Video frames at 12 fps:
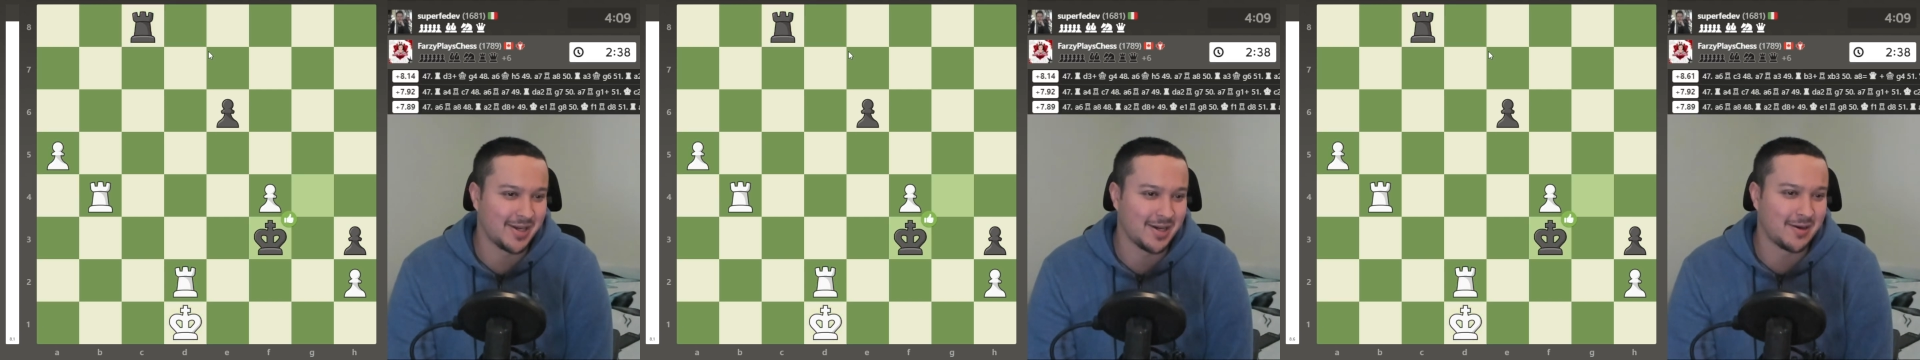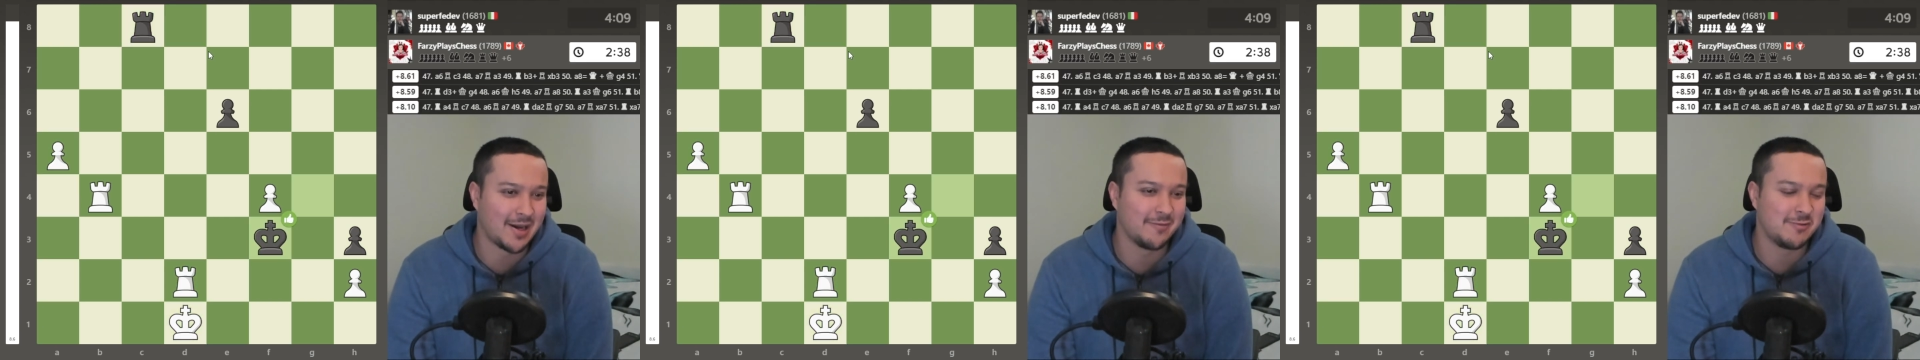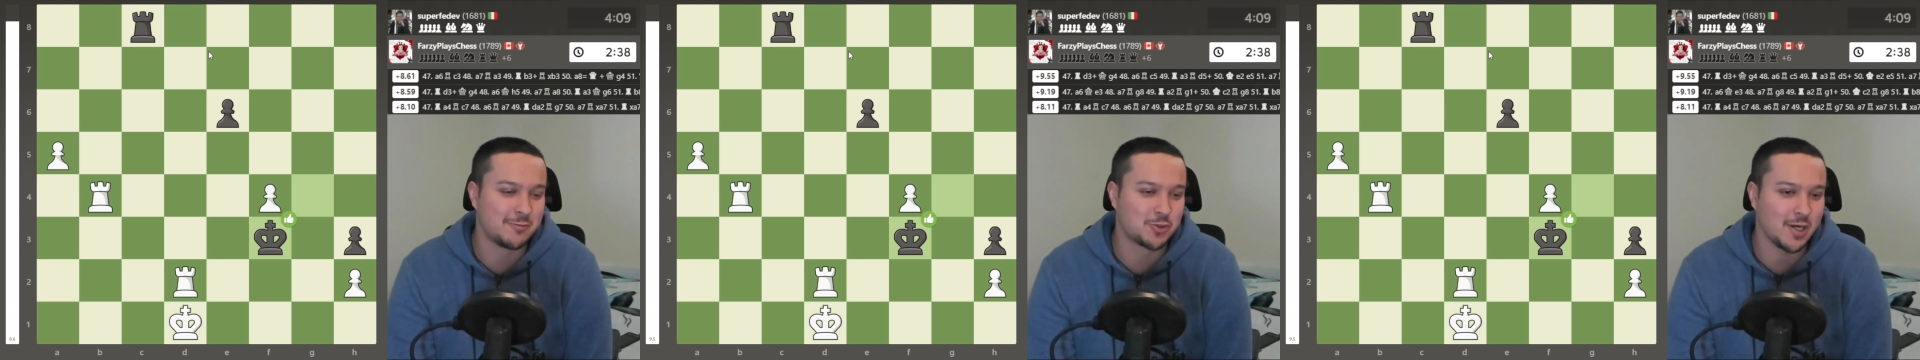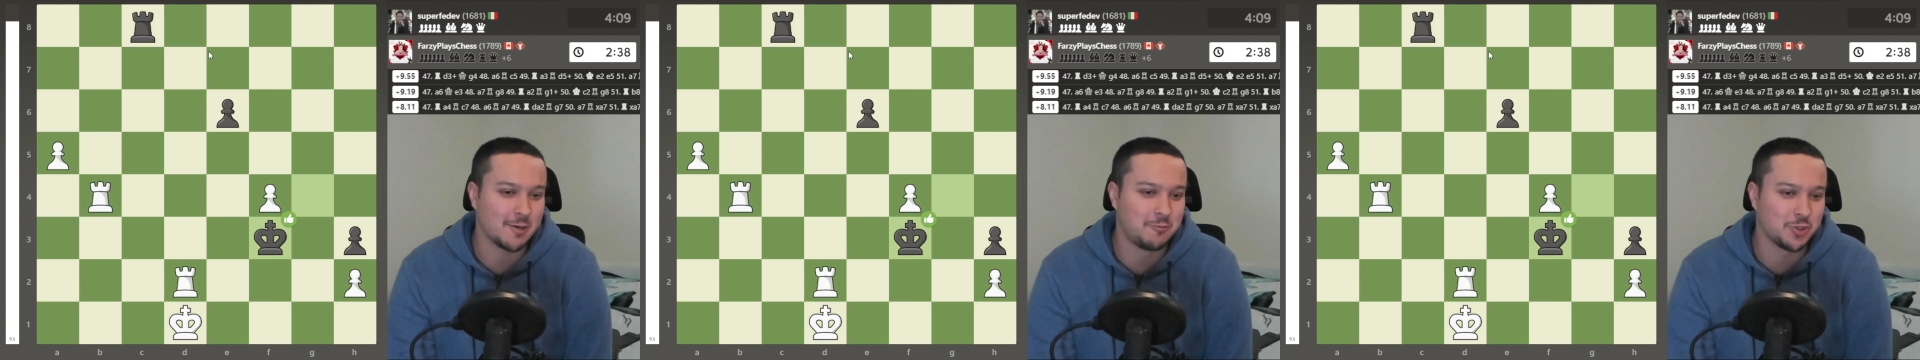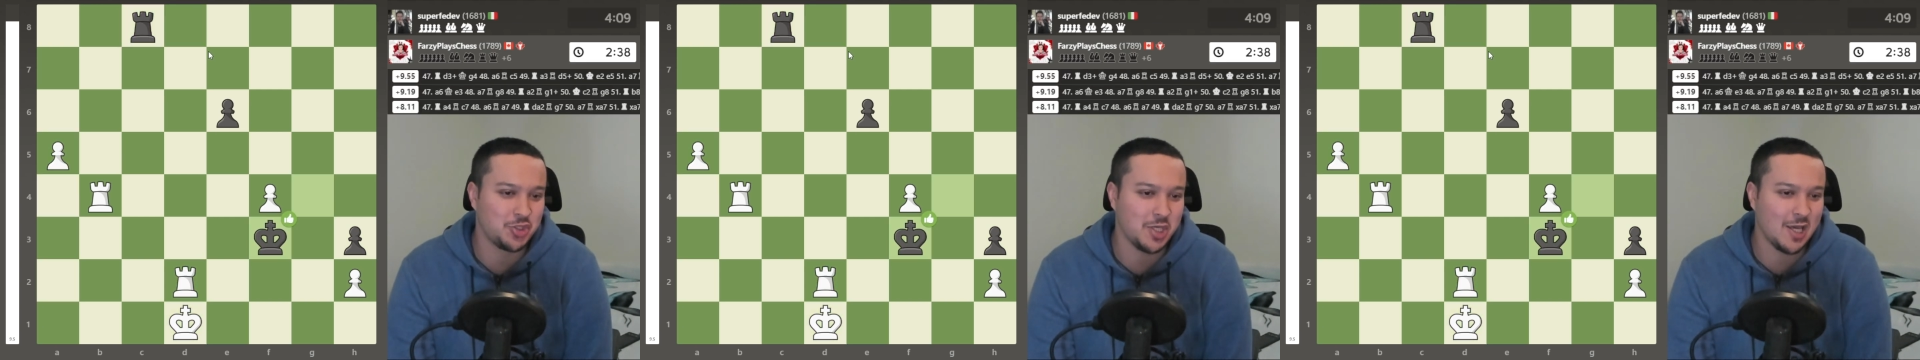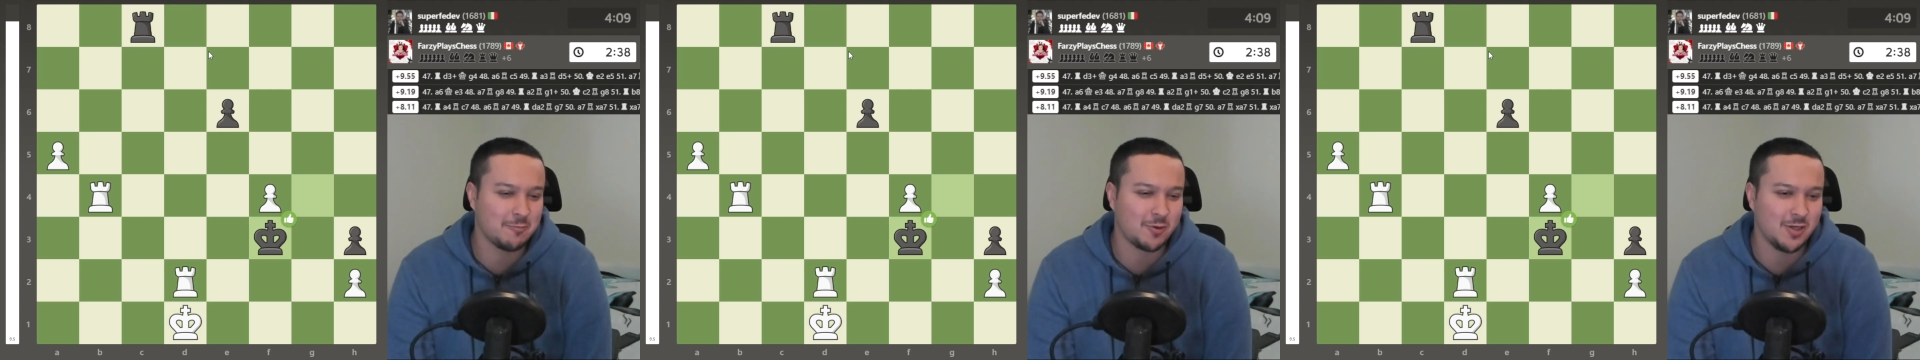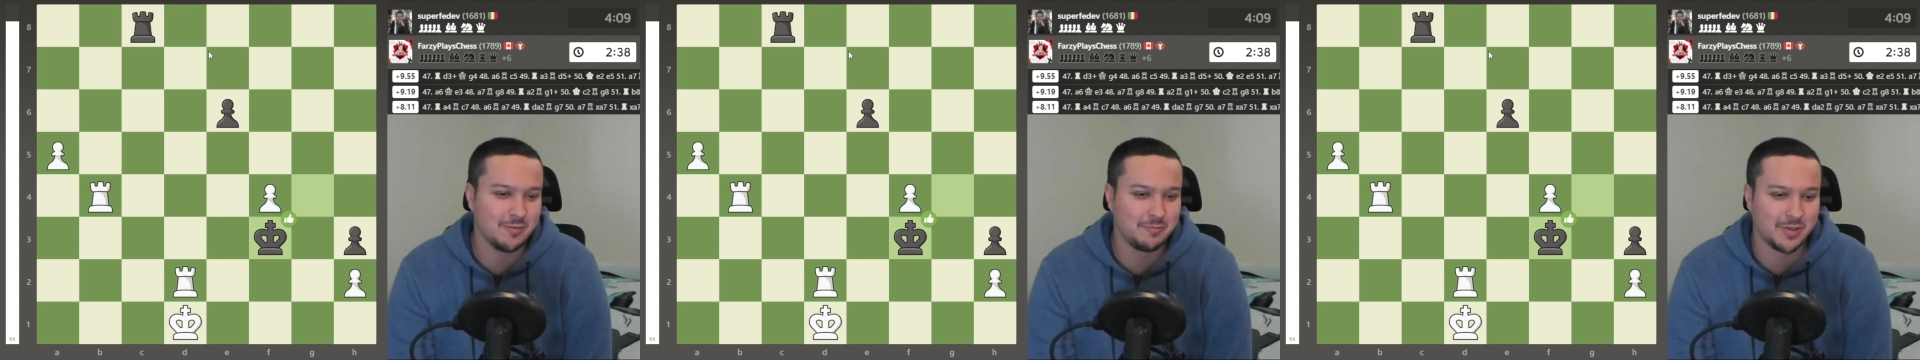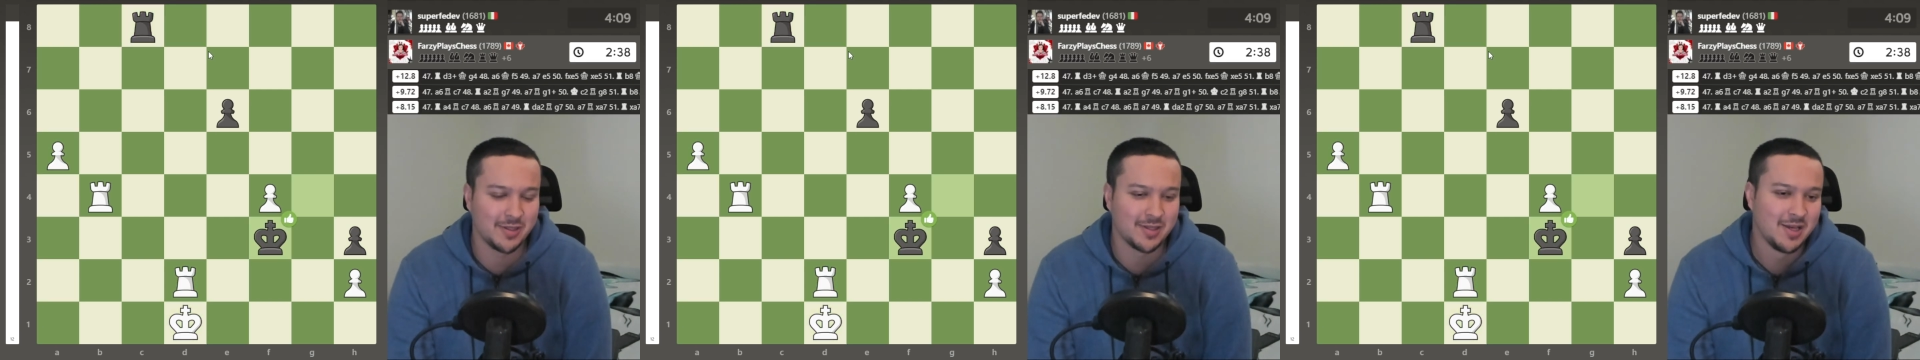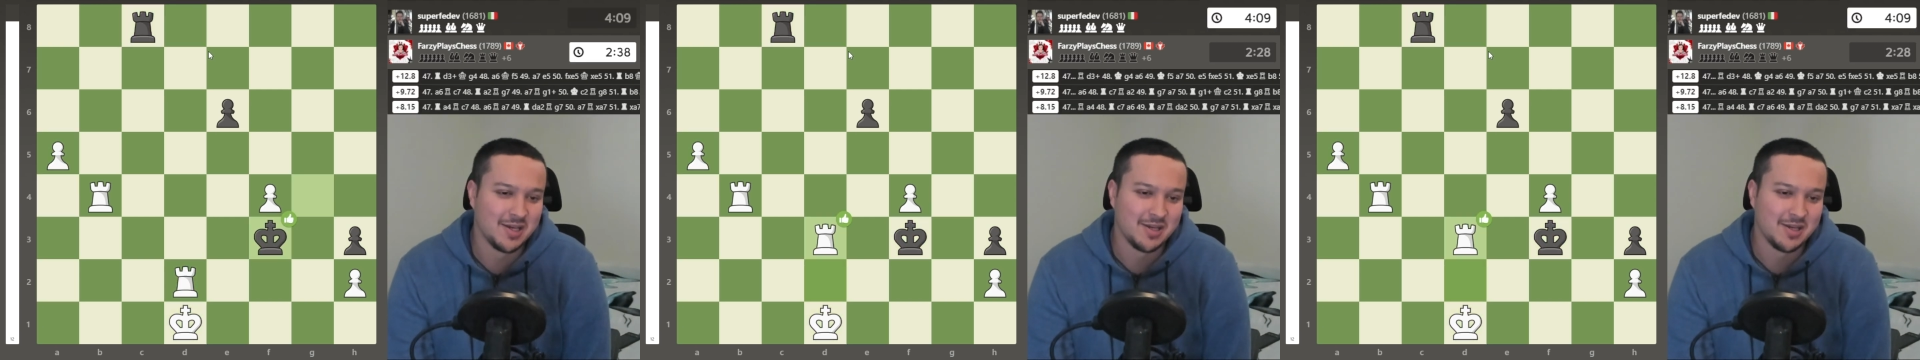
yeah, I've been trying to push the A pawn, but